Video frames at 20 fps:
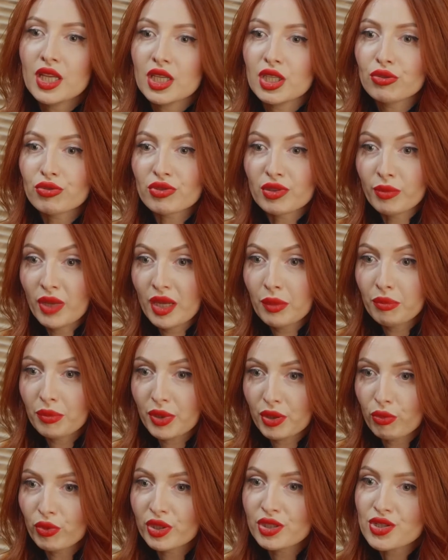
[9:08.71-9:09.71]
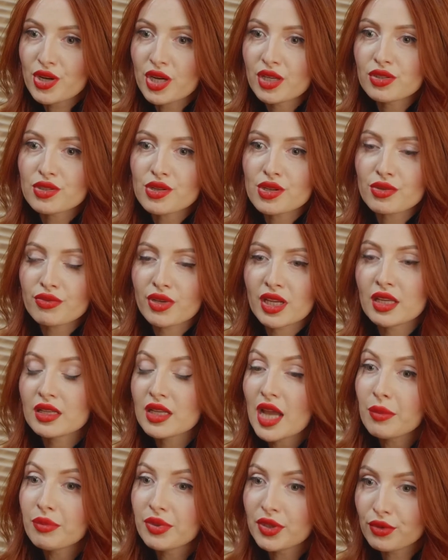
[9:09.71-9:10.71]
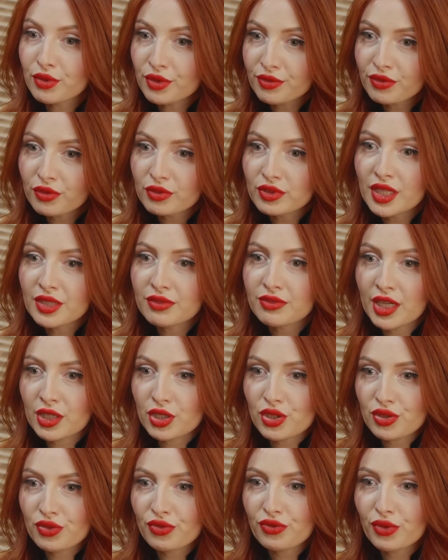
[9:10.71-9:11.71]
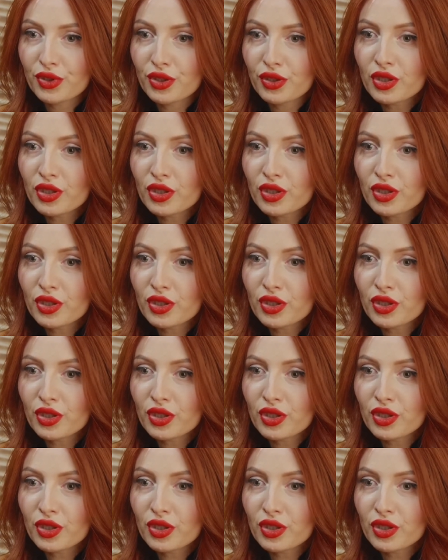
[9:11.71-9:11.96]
you remember, we're trying to create a beautiful direction for your